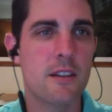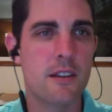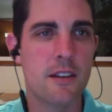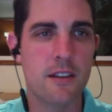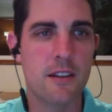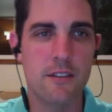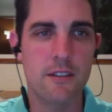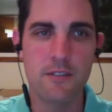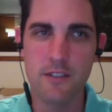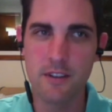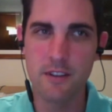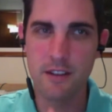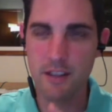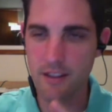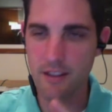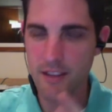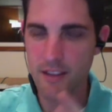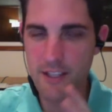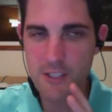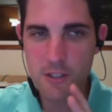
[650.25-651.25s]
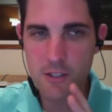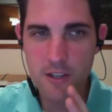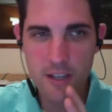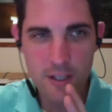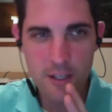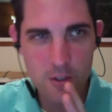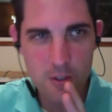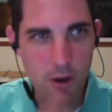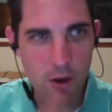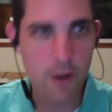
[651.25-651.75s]
Unless you can
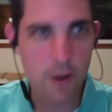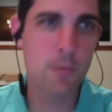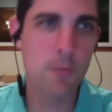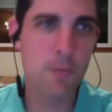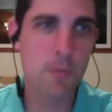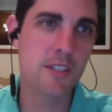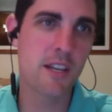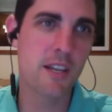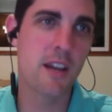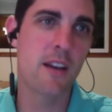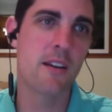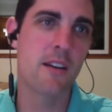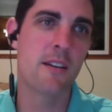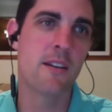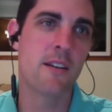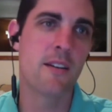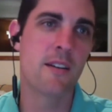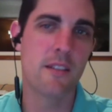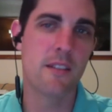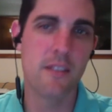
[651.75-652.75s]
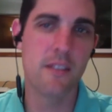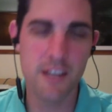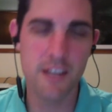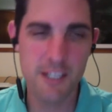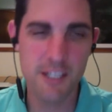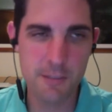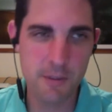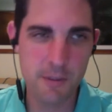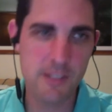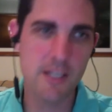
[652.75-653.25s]
get to 100%, then
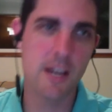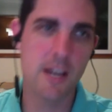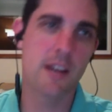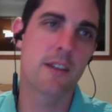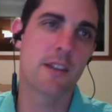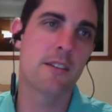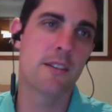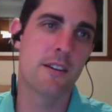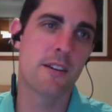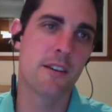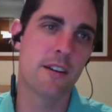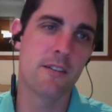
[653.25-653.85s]
it's spectacular.